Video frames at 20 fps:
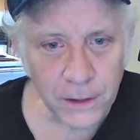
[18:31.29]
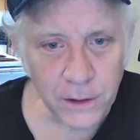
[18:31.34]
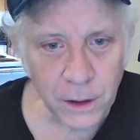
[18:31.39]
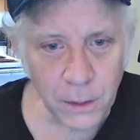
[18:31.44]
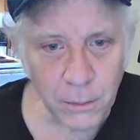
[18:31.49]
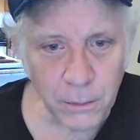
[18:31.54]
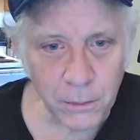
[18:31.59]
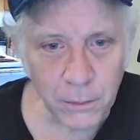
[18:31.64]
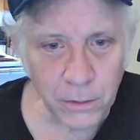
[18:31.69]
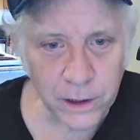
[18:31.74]

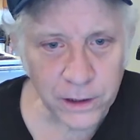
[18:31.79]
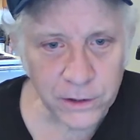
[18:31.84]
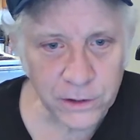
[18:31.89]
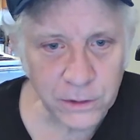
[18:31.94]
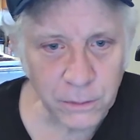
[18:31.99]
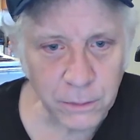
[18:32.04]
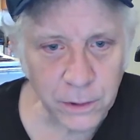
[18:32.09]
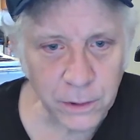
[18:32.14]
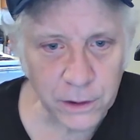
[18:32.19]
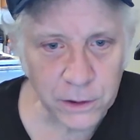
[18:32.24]
that the
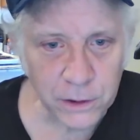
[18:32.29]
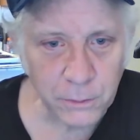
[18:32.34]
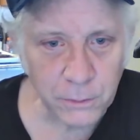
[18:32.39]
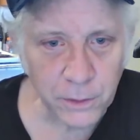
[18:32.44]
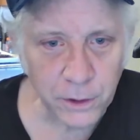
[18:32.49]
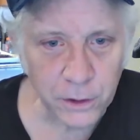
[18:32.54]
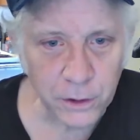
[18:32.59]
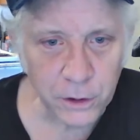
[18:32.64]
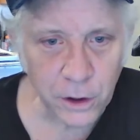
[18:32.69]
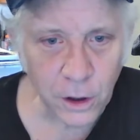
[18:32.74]
Bridge of
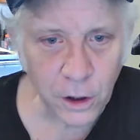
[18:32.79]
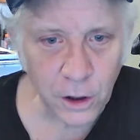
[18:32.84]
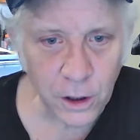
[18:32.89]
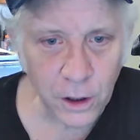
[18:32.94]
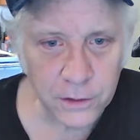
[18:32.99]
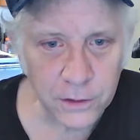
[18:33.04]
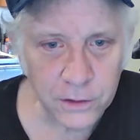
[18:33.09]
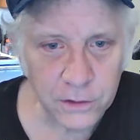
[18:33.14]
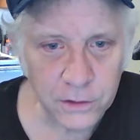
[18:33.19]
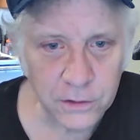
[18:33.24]
Pittsburgh
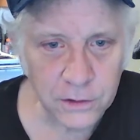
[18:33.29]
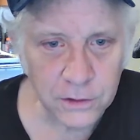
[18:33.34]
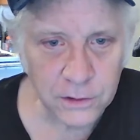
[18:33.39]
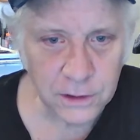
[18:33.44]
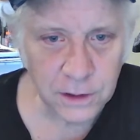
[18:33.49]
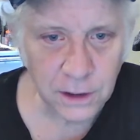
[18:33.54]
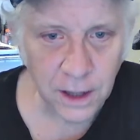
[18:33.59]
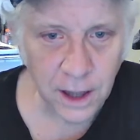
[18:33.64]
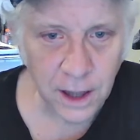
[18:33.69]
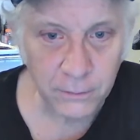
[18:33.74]

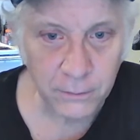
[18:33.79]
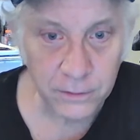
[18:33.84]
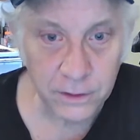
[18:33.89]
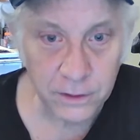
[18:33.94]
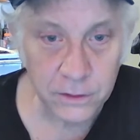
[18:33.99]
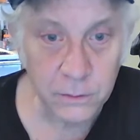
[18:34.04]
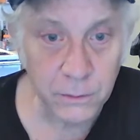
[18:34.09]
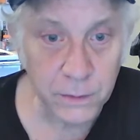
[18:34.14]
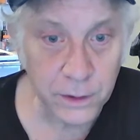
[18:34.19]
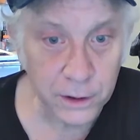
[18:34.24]
consciousness
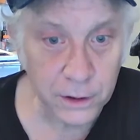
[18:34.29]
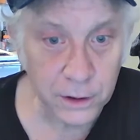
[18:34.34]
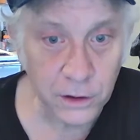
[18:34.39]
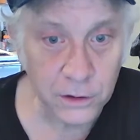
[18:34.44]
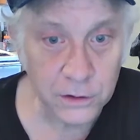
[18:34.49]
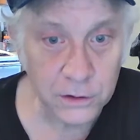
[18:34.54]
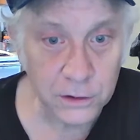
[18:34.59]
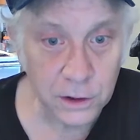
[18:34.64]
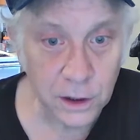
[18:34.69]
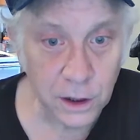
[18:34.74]
collapses
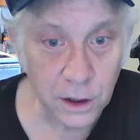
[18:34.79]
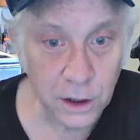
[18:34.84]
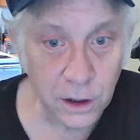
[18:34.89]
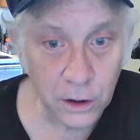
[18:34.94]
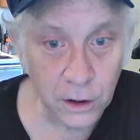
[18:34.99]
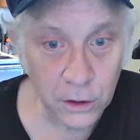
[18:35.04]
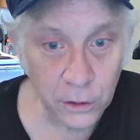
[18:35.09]
because